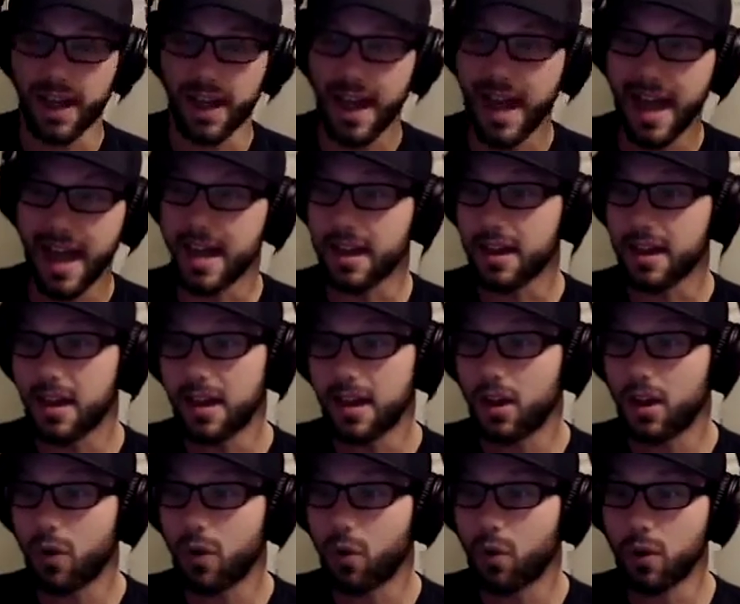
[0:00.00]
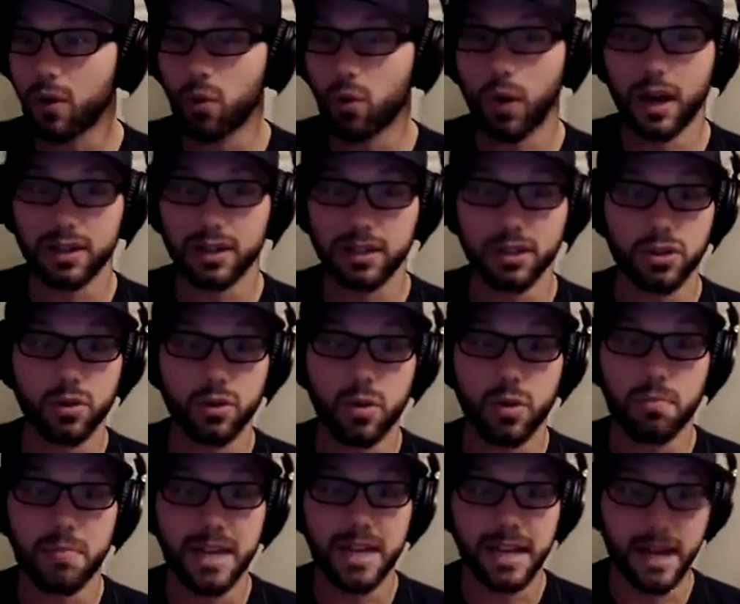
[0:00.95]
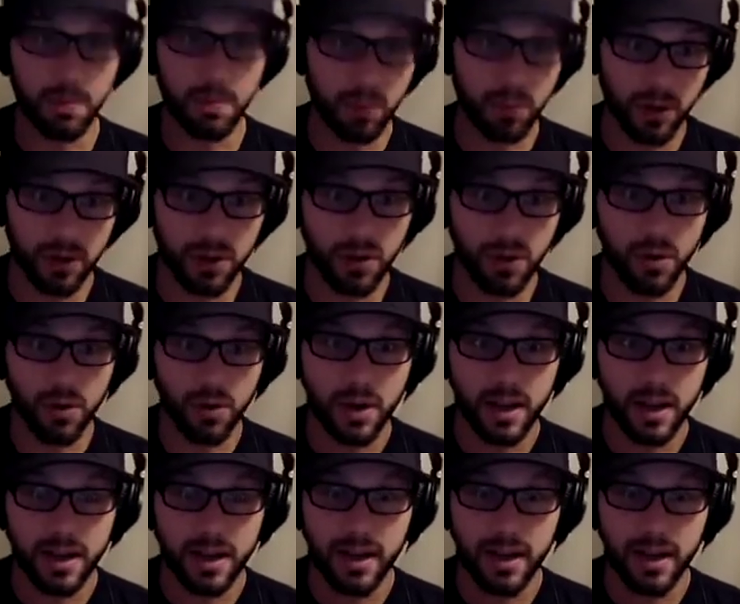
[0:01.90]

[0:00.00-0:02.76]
Hey, we want to do a meetup with you.